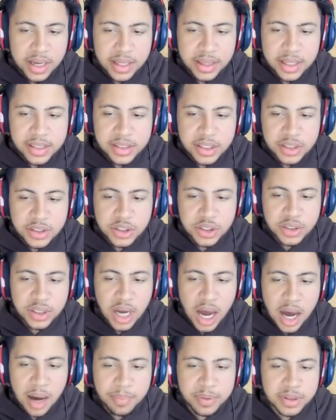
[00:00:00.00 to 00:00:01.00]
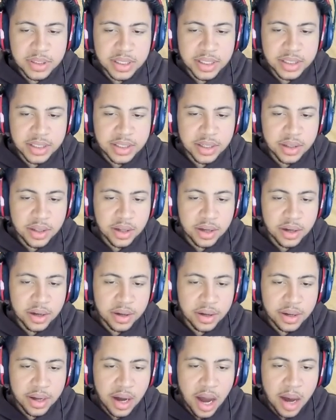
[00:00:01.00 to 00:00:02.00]
This is just opposite to
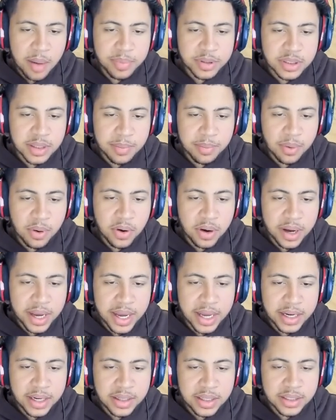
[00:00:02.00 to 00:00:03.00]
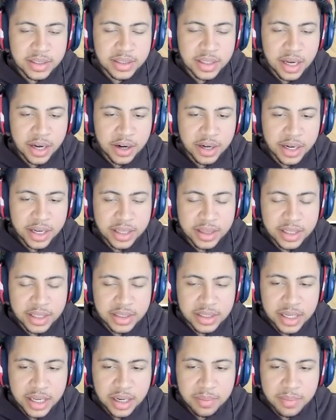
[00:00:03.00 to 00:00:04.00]
the opposite ball hand. This is how you're gonna get
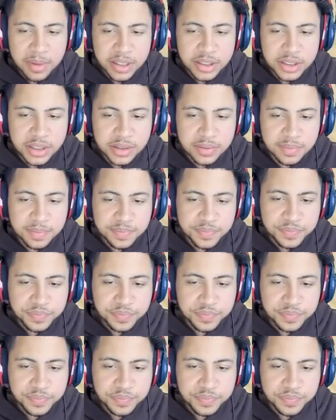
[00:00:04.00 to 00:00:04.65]
this animation.